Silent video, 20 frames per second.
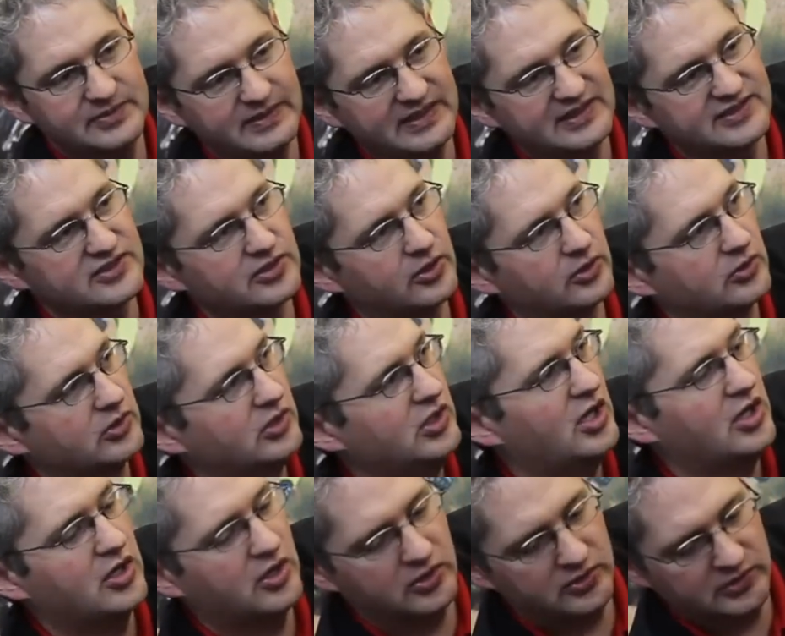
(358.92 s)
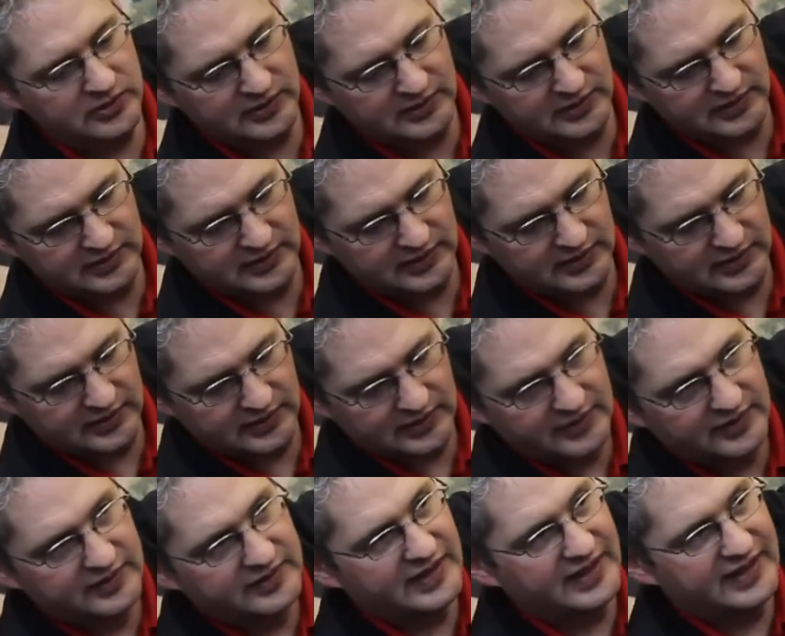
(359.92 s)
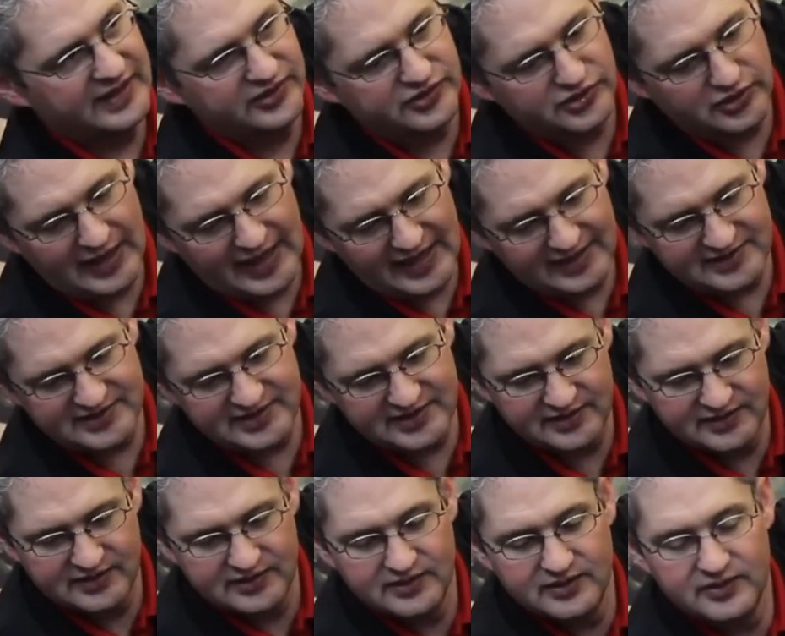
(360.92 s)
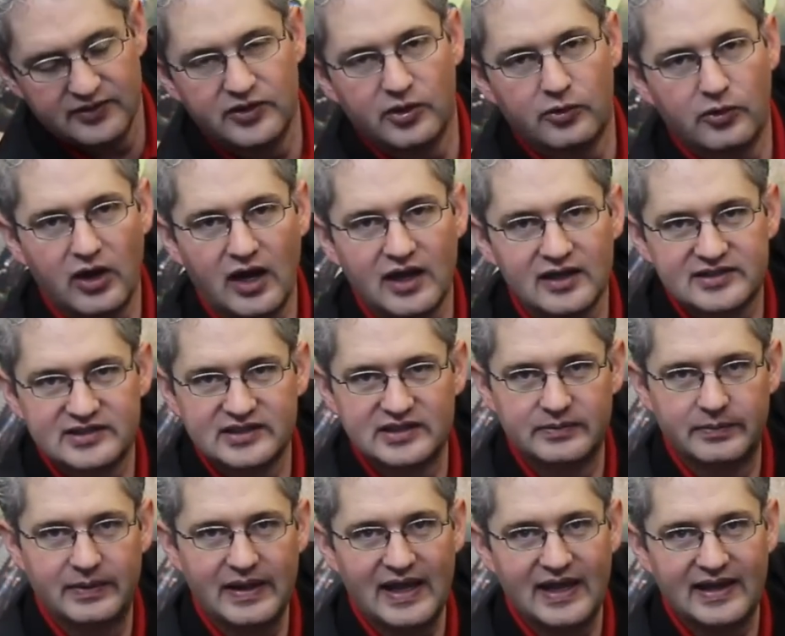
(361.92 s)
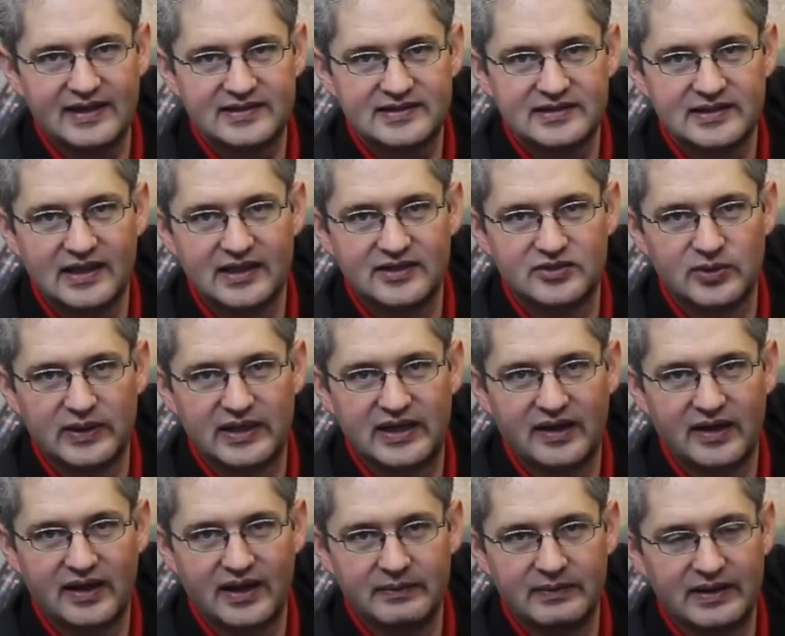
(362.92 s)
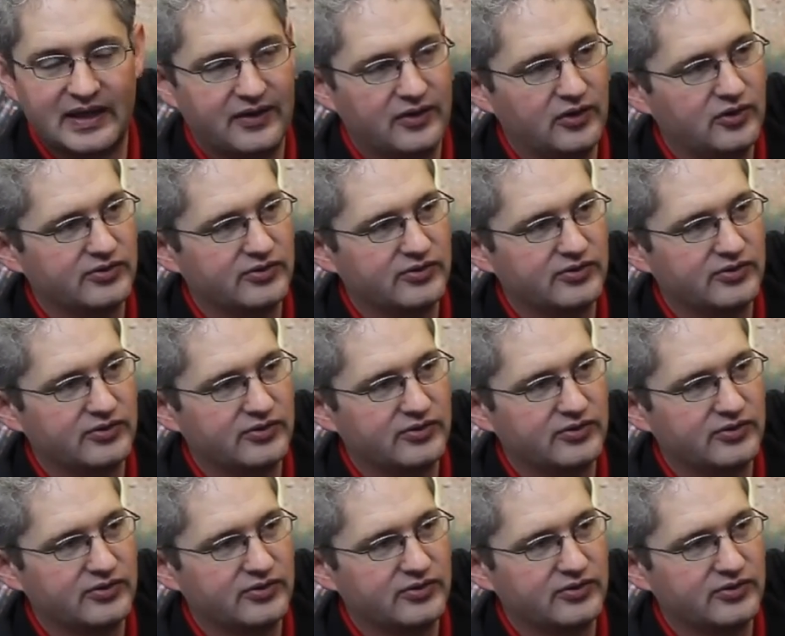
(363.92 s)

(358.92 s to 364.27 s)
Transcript: to be so low that it drags the rocks in the base as we climb down